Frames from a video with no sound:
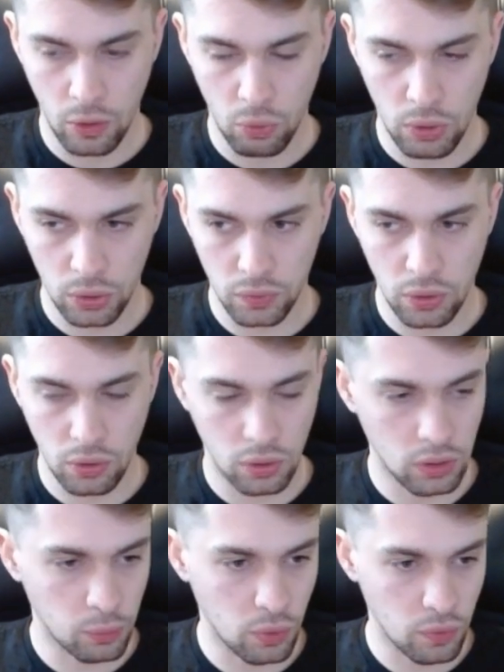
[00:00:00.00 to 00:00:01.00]
one of the
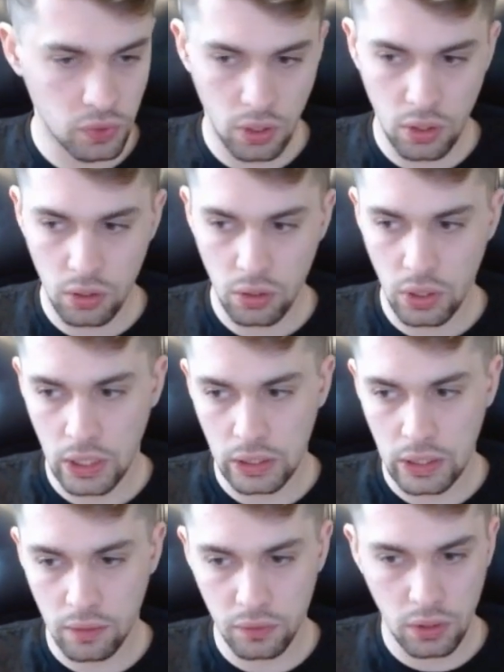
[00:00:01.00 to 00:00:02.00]
only moves here, and after